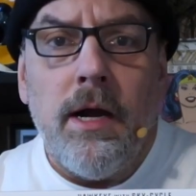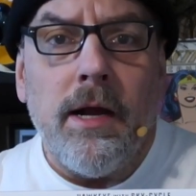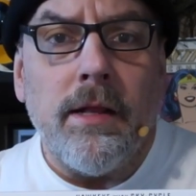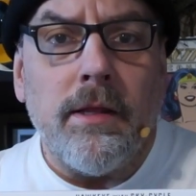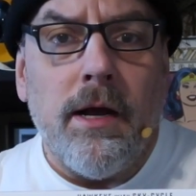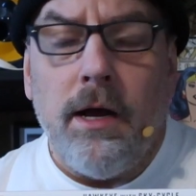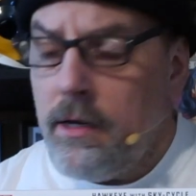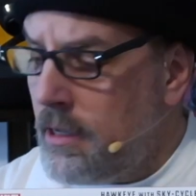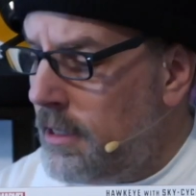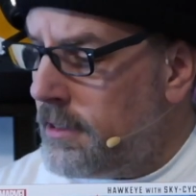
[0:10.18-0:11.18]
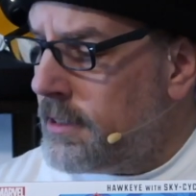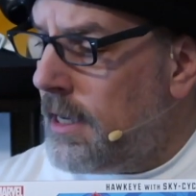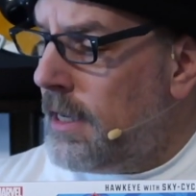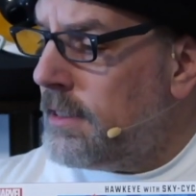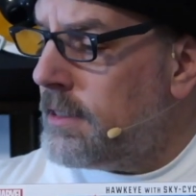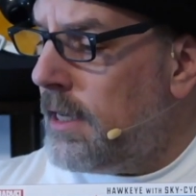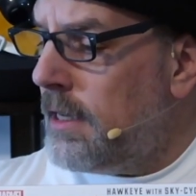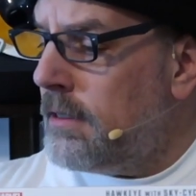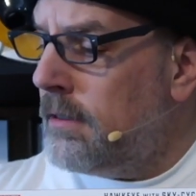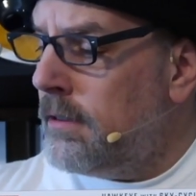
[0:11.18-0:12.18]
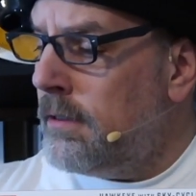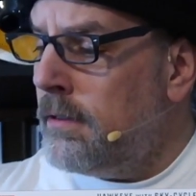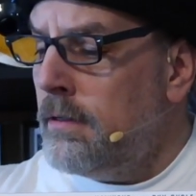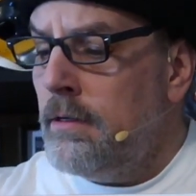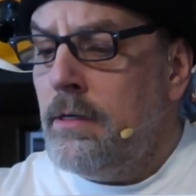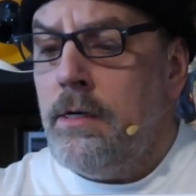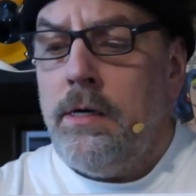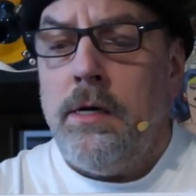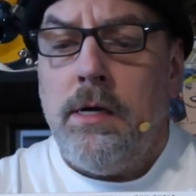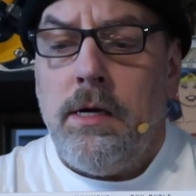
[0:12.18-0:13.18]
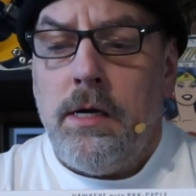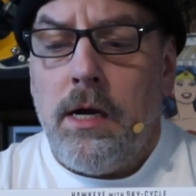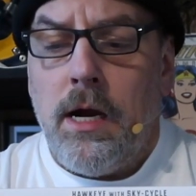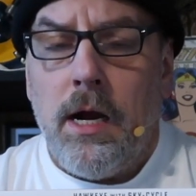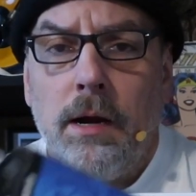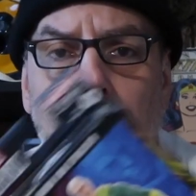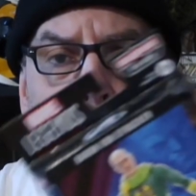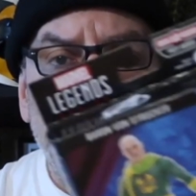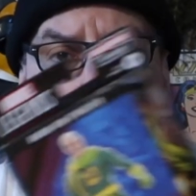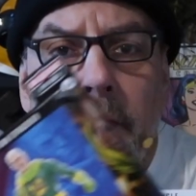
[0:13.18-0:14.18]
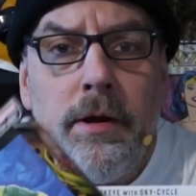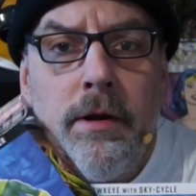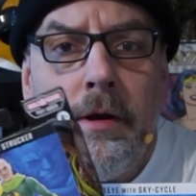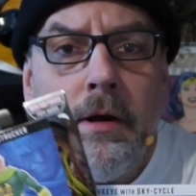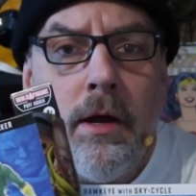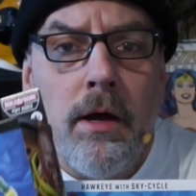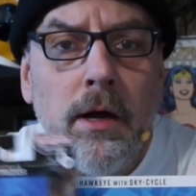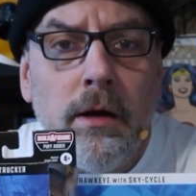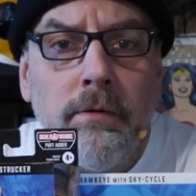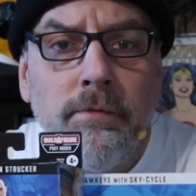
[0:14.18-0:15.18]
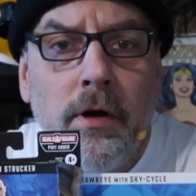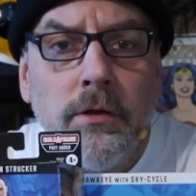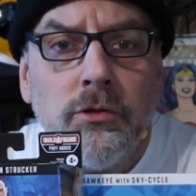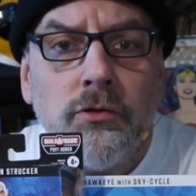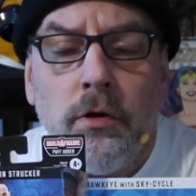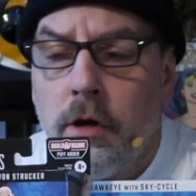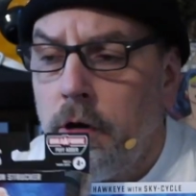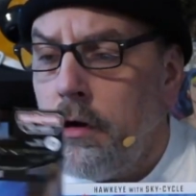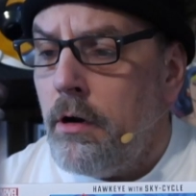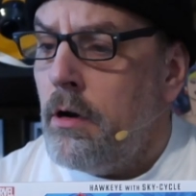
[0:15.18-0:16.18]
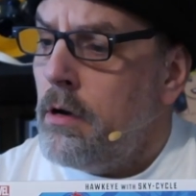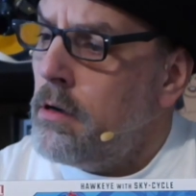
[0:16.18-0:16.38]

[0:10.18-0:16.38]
I got the Hawkeye Sky Cycle, Baron Von Strucker.